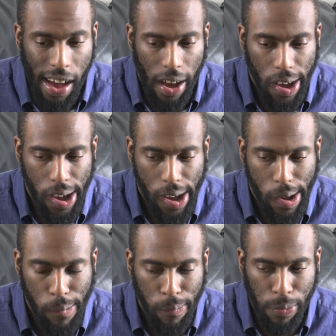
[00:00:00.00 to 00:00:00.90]

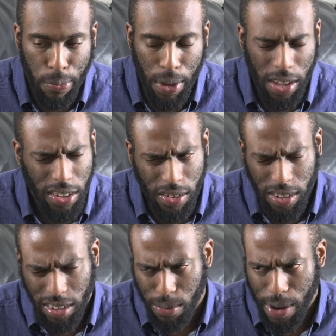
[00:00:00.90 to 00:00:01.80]
But let's go
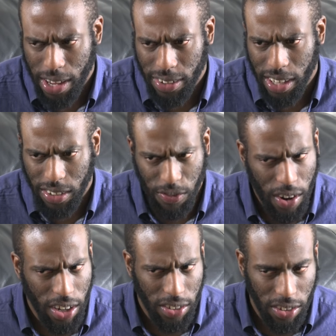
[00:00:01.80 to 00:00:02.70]
into the brass tacks as
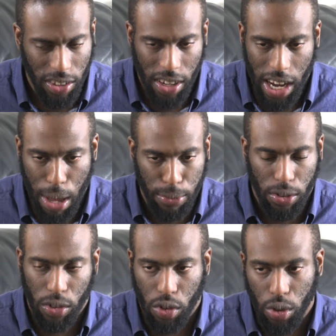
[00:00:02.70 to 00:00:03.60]
far as the dynamics
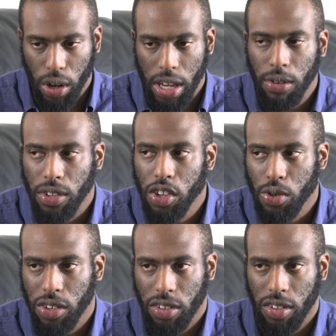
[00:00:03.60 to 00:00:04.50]
of the story. It was
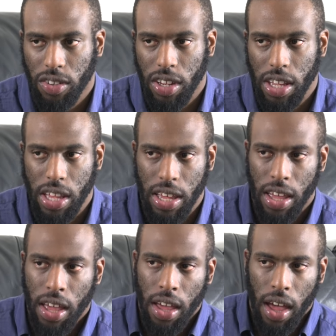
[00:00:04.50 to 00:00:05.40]
interesting seeing
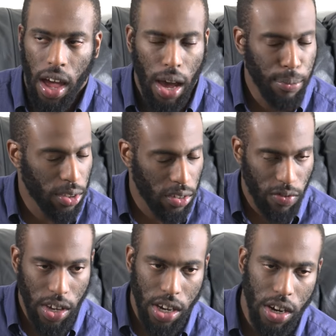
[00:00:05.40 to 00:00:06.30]
Mrs.
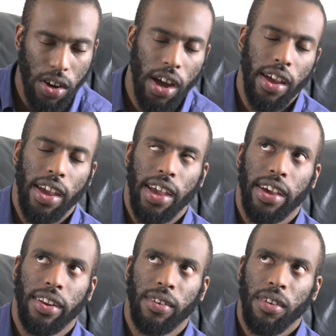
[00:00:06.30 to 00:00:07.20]
Vale
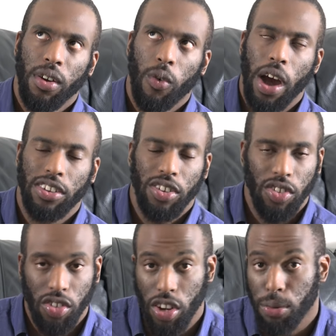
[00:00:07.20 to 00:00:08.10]
and watching
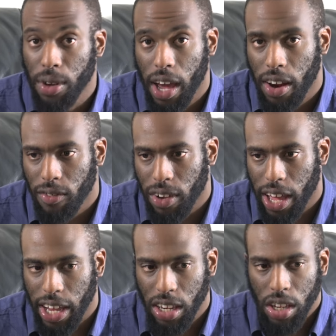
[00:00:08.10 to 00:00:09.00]
Jim kind of
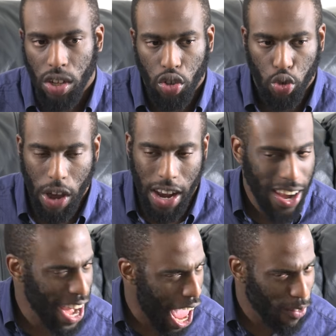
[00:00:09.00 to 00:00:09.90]
like trying to
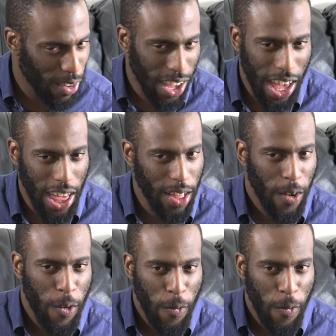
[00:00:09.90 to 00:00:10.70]
navigate